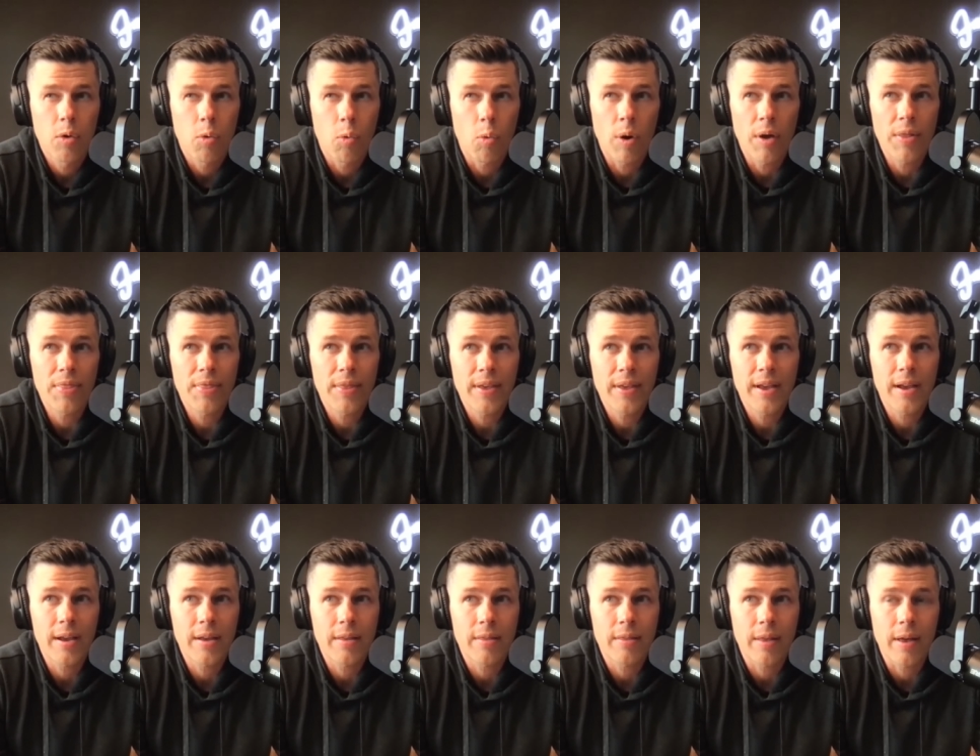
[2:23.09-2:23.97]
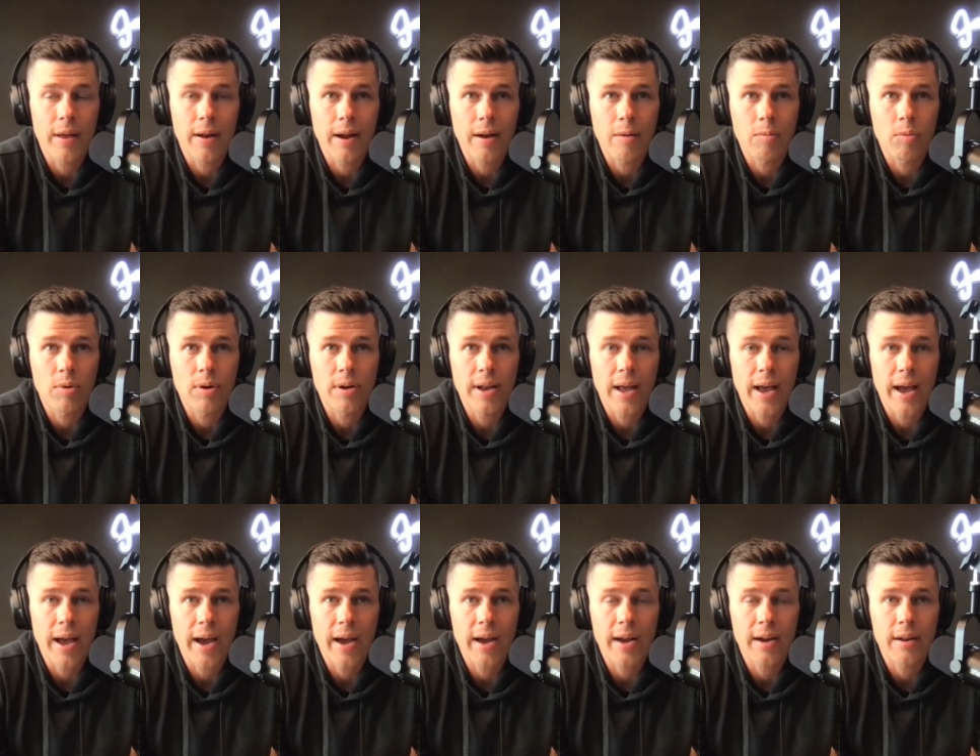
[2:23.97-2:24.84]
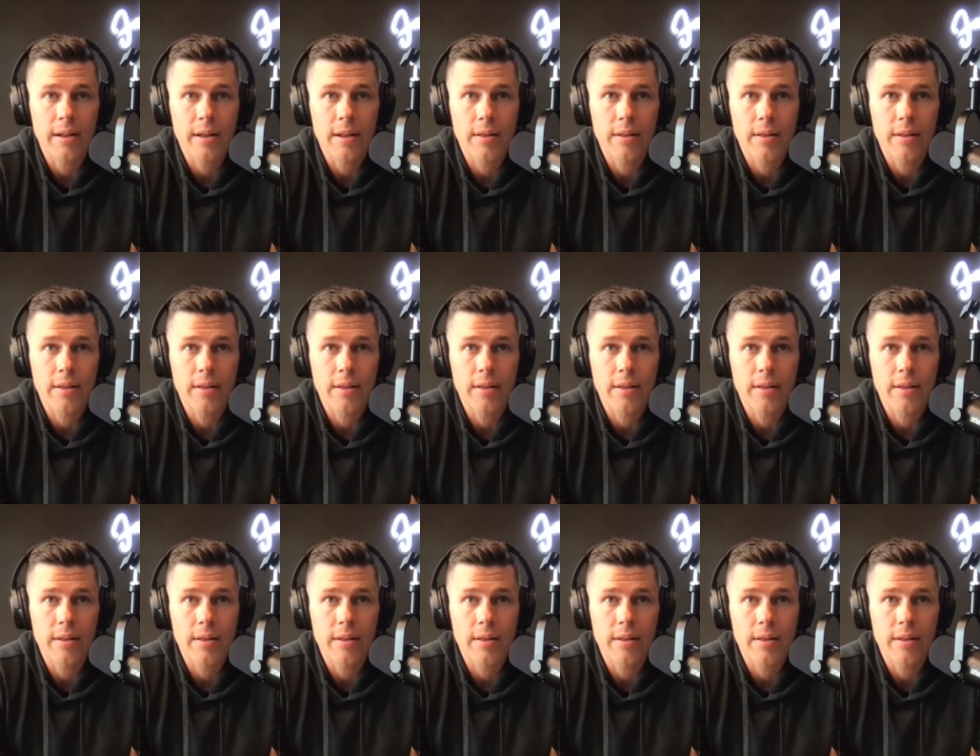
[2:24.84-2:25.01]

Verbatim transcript: One thing that I would add